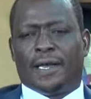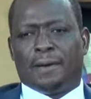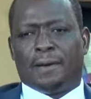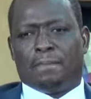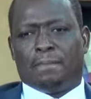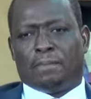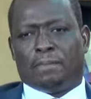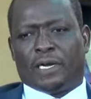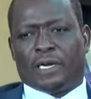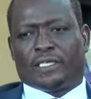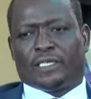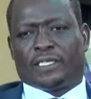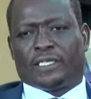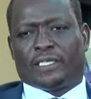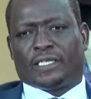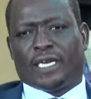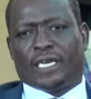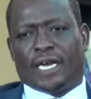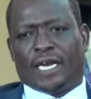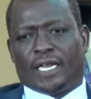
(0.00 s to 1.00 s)
but
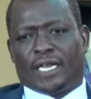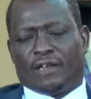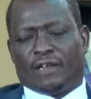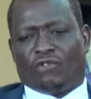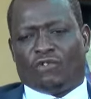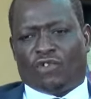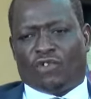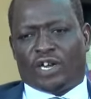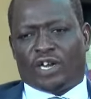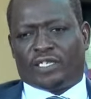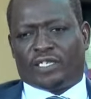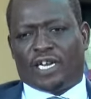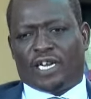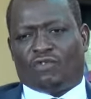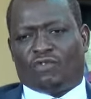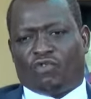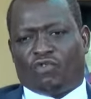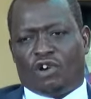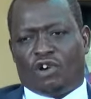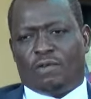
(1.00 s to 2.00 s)
the first and
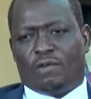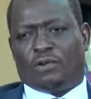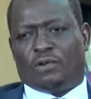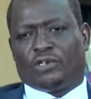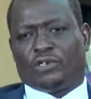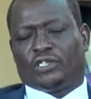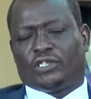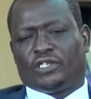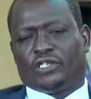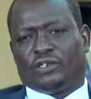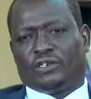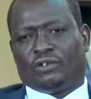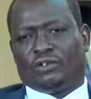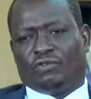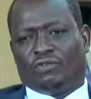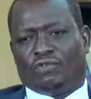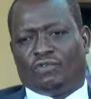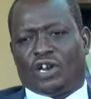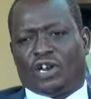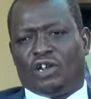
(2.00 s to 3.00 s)
foremost
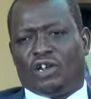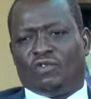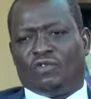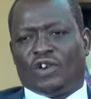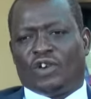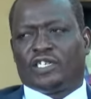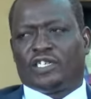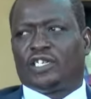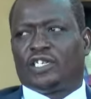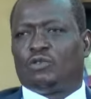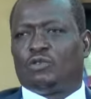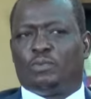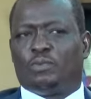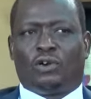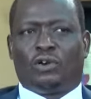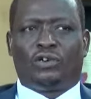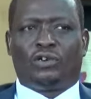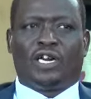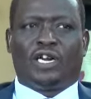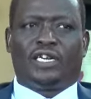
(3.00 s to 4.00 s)
for a university to
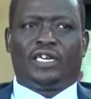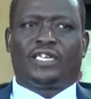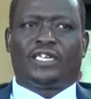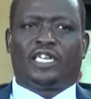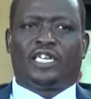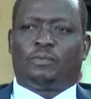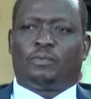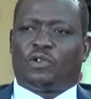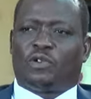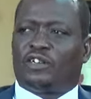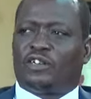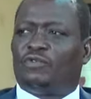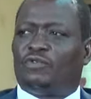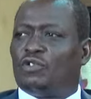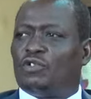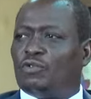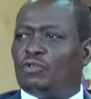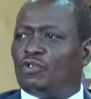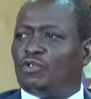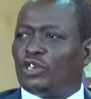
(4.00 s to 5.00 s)
build a research
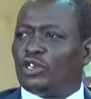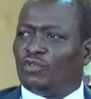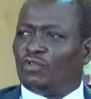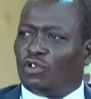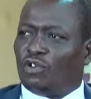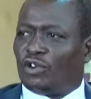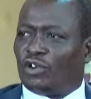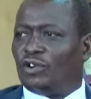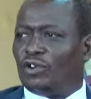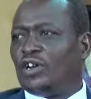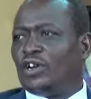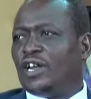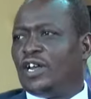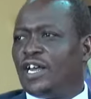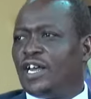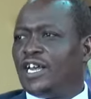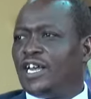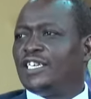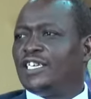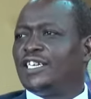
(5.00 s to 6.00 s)
portfolio
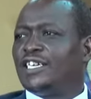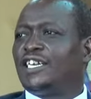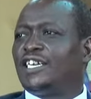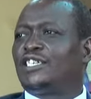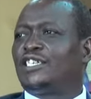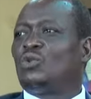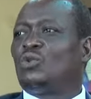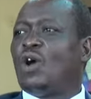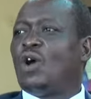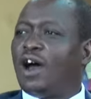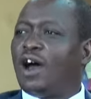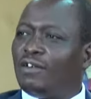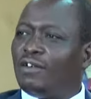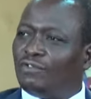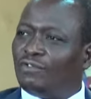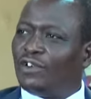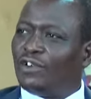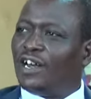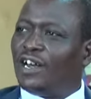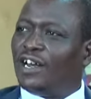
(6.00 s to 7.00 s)
is that to have
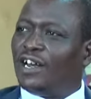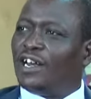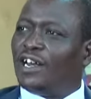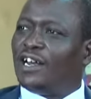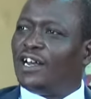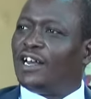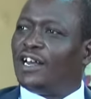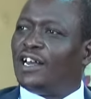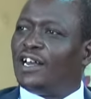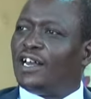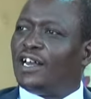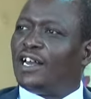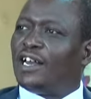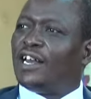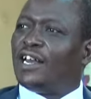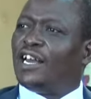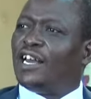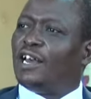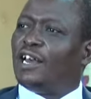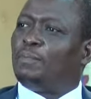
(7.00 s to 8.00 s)

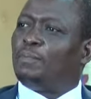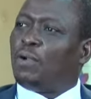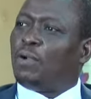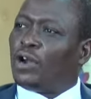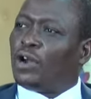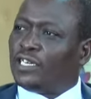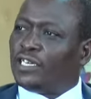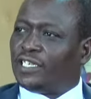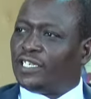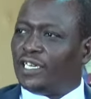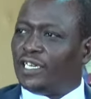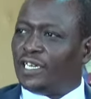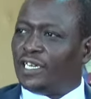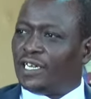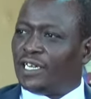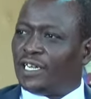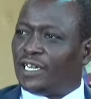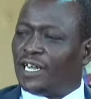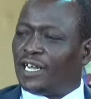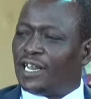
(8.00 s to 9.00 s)
a policy
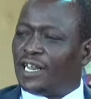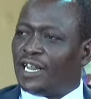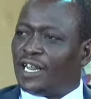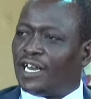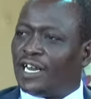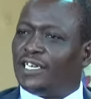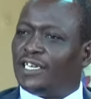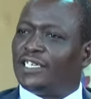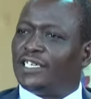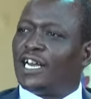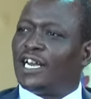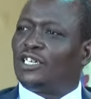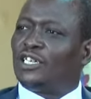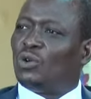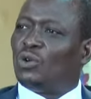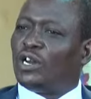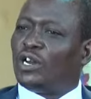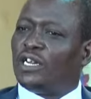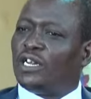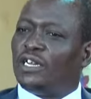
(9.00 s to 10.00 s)
that is
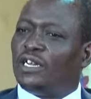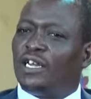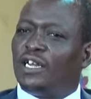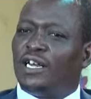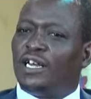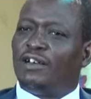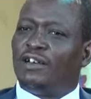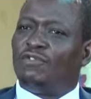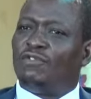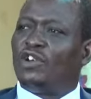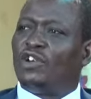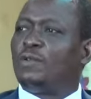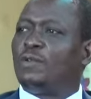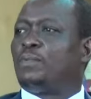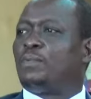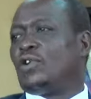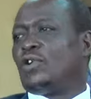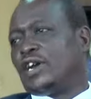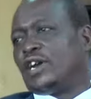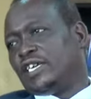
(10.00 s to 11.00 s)
actually very
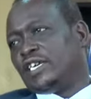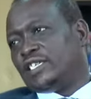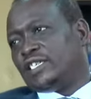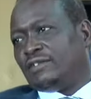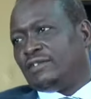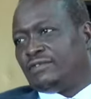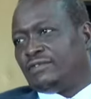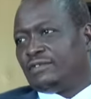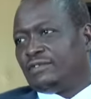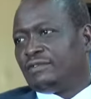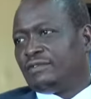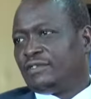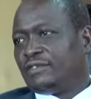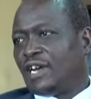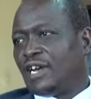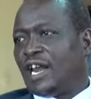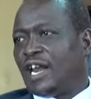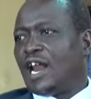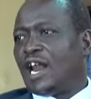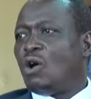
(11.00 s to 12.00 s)
progressive,
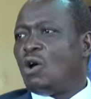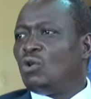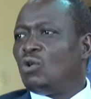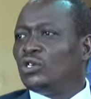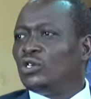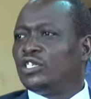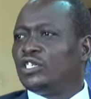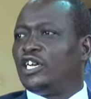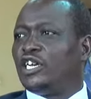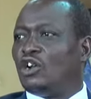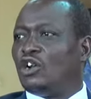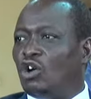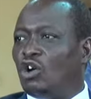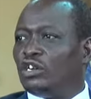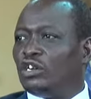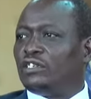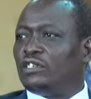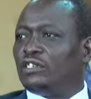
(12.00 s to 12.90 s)
allows the don